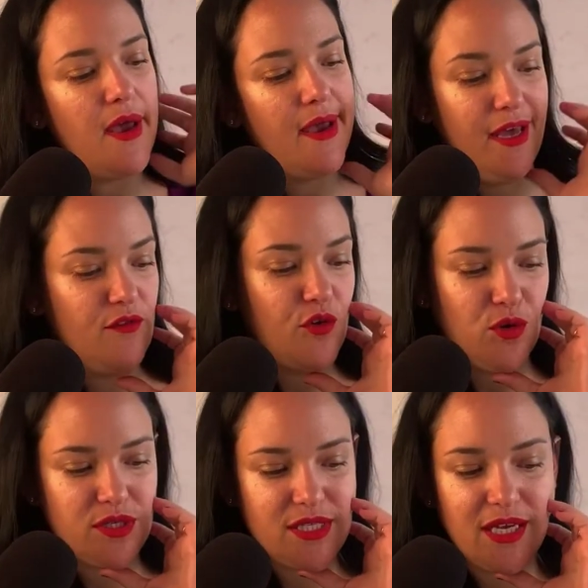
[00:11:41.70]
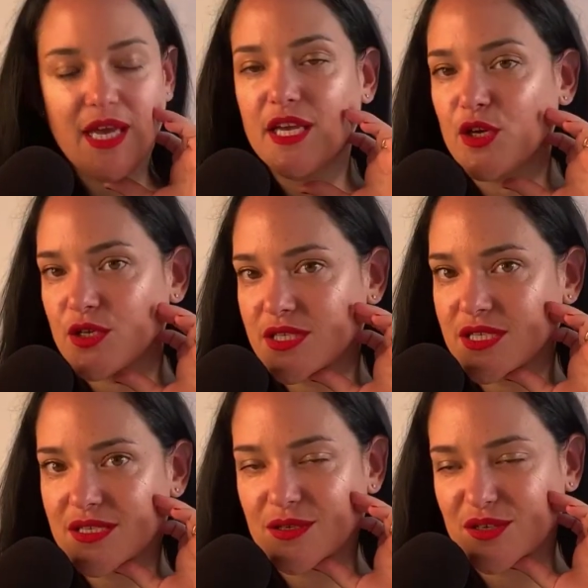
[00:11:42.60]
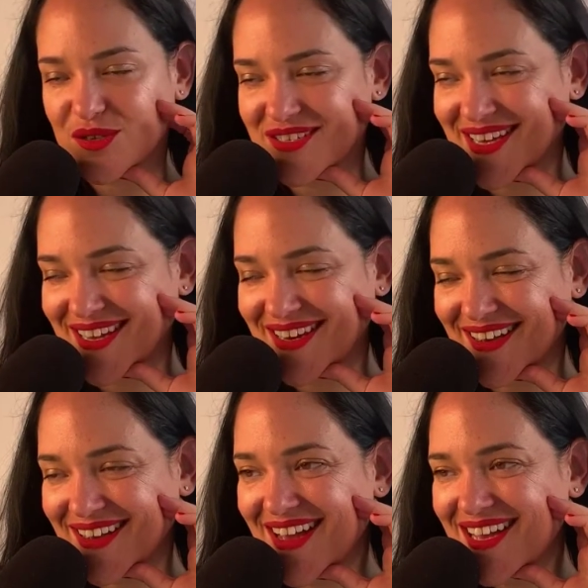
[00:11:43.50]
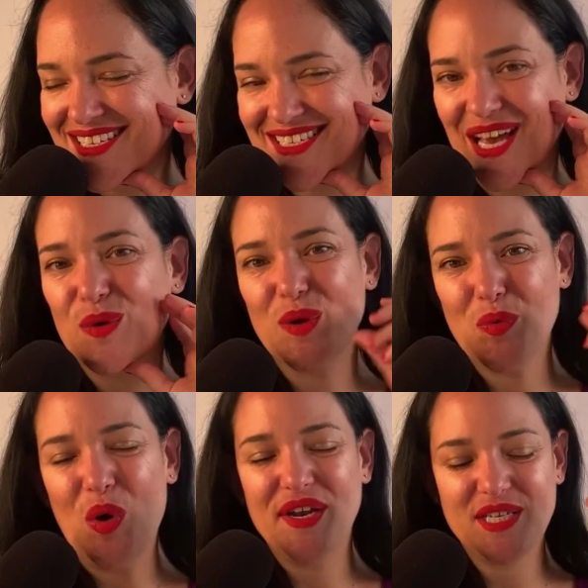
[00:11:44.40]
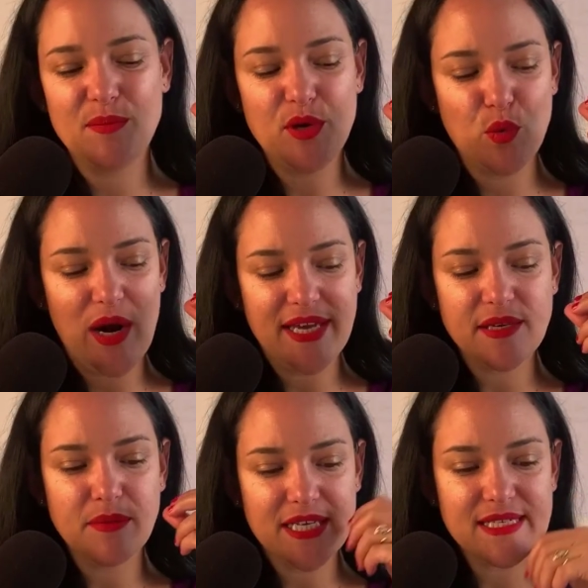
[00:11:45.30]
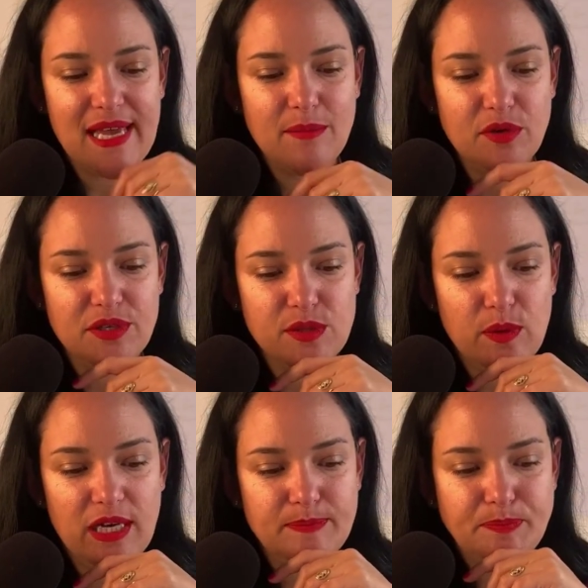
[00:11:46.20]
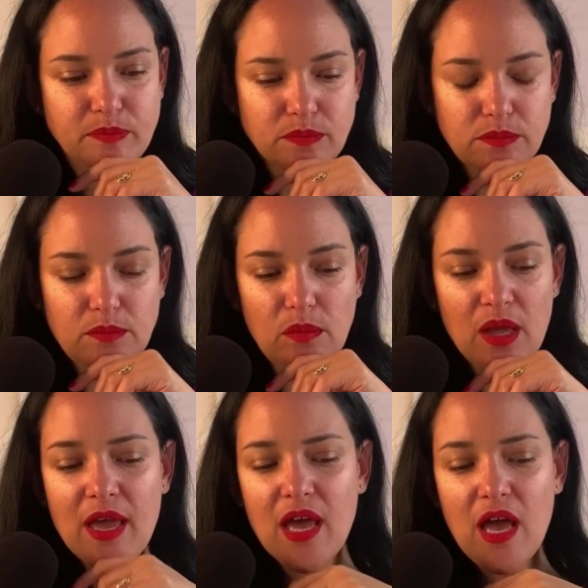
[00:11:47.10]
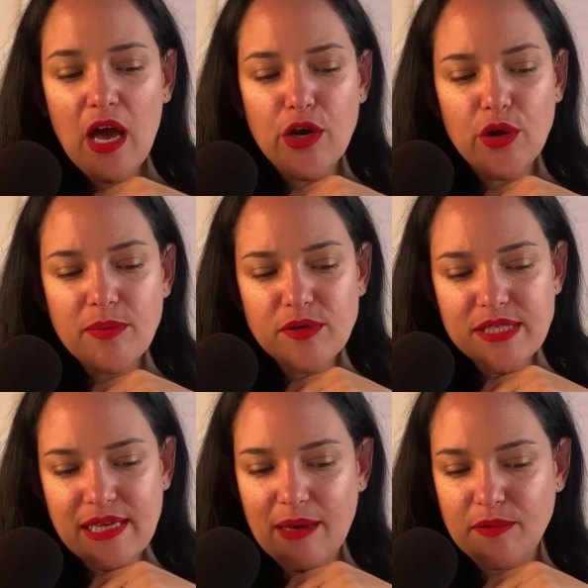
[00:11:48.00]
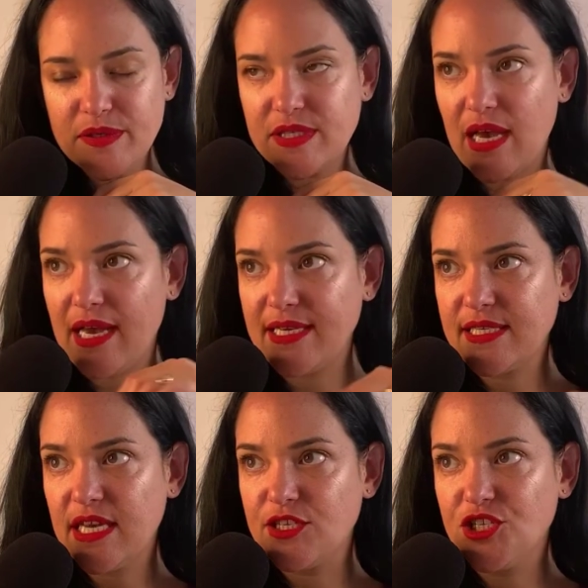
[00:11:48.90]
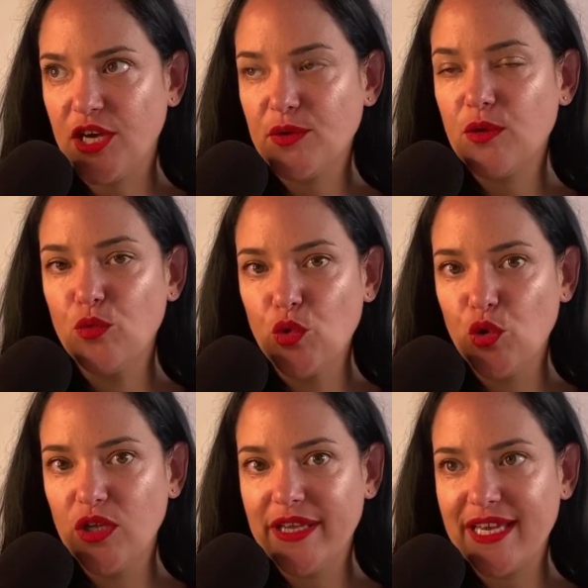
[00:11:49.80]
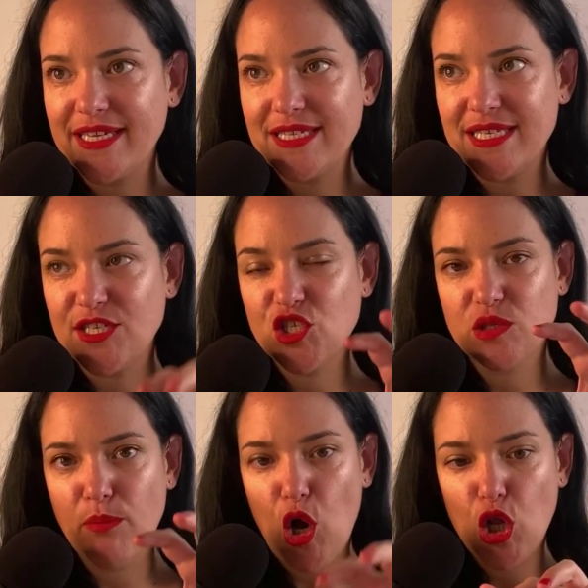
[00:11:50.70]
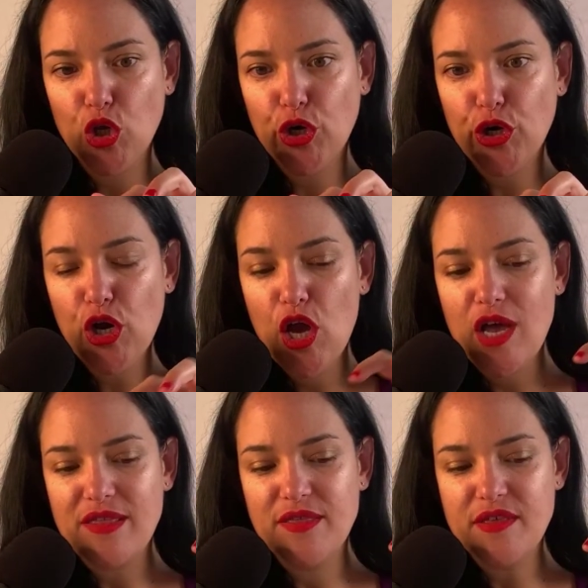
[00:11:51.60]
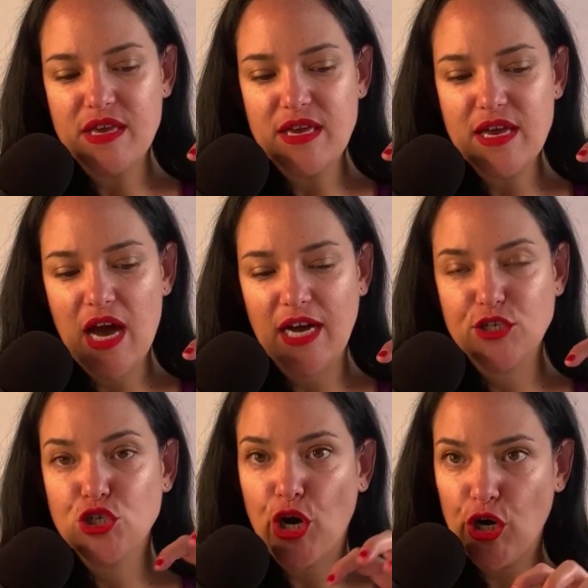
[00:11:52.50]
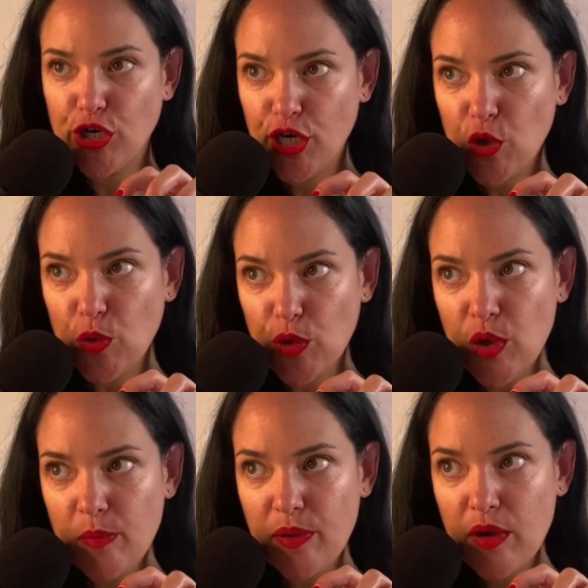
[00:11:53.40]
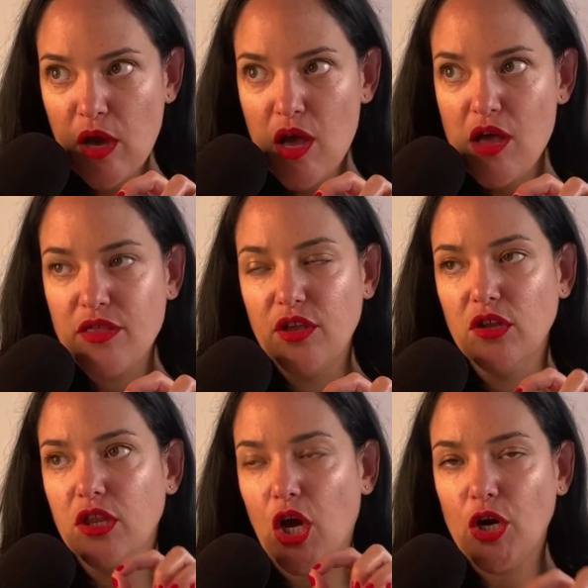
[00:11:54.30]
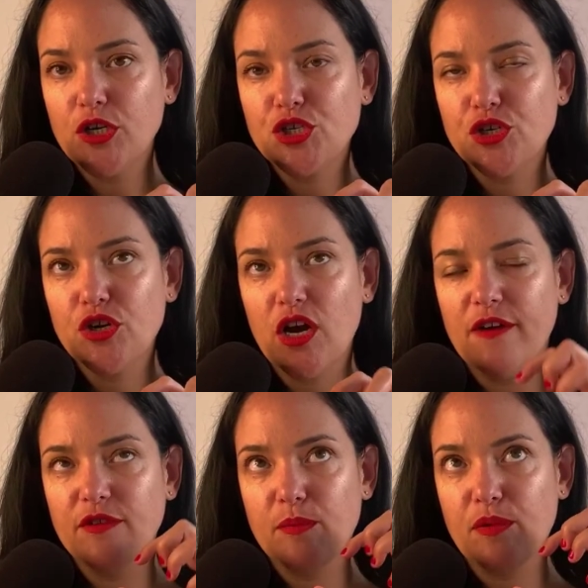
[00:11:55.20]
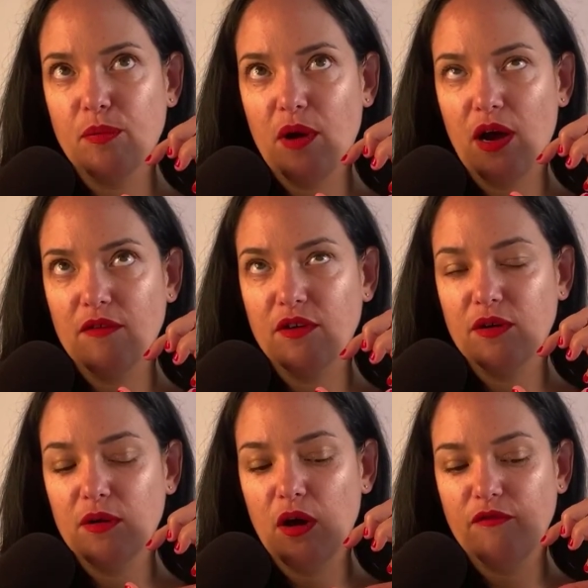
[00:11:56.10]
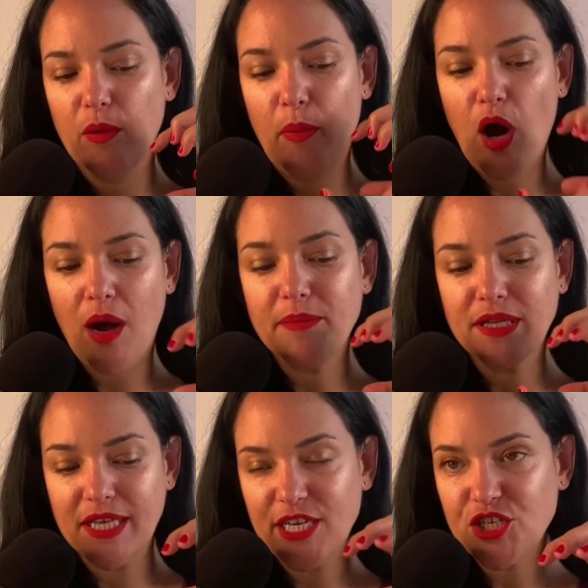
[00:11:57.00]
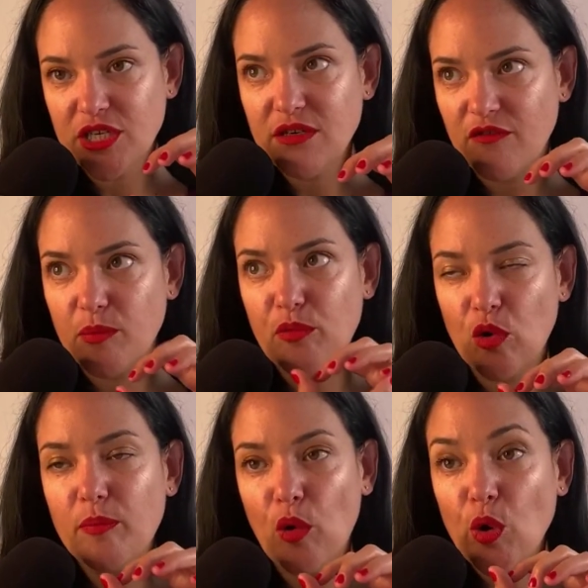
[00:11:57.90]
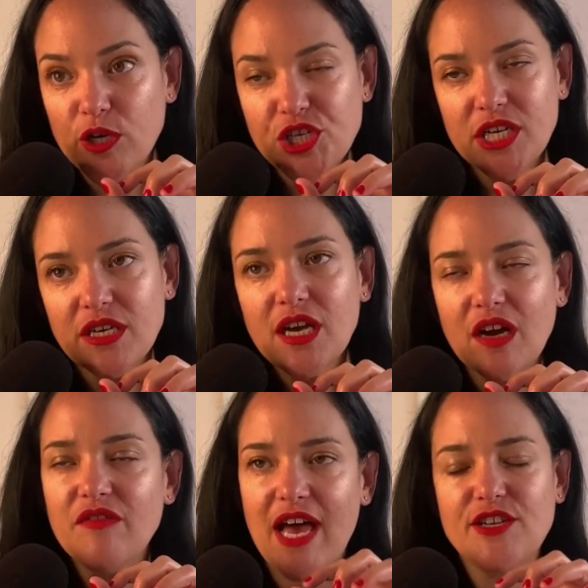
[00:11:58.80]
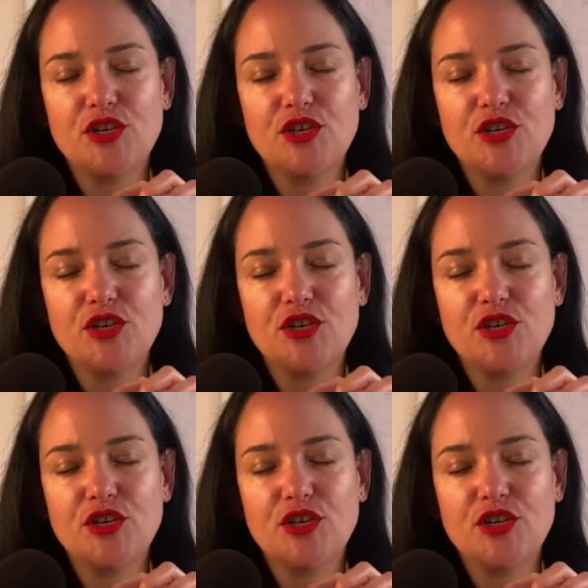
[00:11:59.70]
And of course, like any good data set, we want it to be randomly sampled as well. A note about sample size: a general rule is the smaller the target group, the larger of a population, of a proportion of that